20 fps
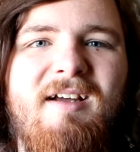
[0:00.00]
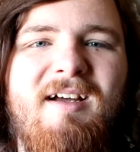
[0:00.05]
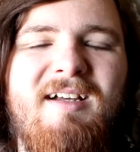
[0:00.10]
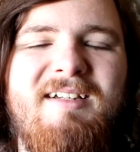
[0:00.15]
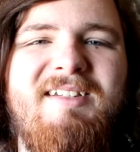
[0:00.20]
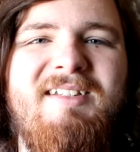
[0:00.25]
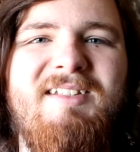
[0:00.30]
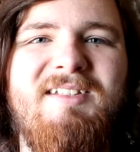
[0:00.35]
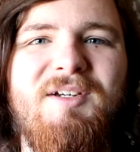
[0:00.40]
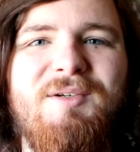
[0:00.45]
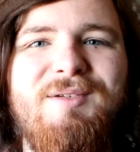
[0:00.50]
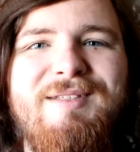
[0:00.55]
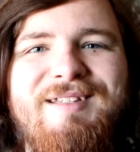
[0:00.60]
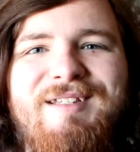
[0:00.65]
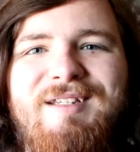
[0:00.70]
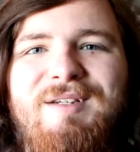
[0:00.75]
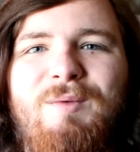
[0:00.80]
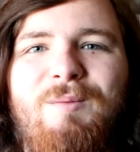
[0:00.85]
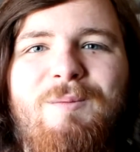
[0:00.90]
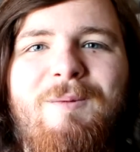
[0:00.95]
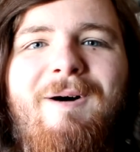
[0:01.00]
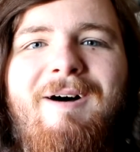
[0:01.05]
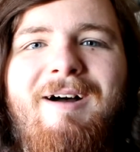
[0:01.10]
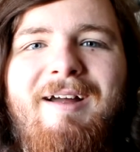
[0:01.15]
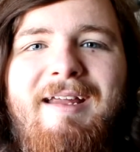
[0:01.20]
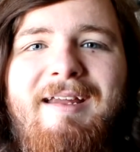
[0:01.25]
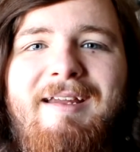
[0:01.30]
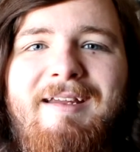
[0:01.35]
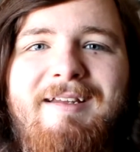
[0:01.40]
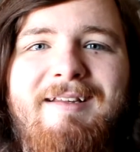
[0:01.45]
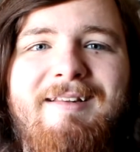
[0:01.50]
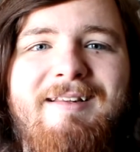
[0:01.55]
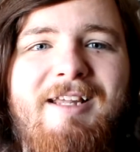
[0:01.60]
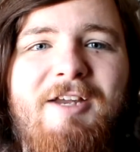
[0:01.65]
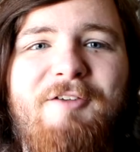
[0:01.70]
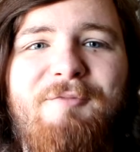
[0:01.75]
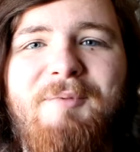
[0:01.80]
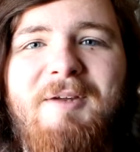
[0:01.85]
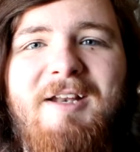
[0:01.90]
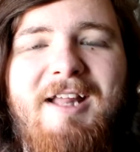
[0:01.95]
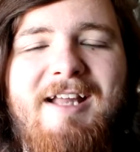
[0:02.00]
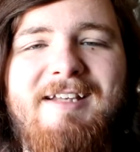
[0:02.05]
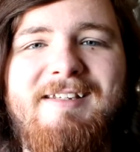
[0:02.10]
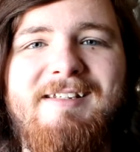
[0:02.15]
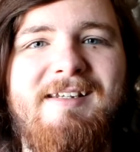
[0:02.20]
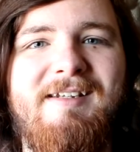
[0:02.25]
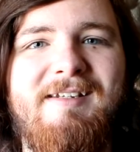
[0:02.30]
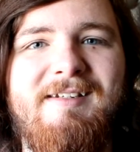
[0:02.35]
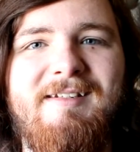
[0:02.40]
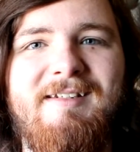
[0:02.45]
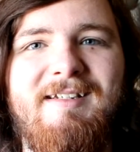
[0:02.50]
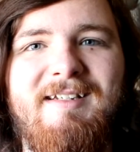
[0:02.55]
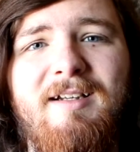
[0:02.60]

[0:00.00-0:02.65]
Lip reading: I just don't see why they've been added.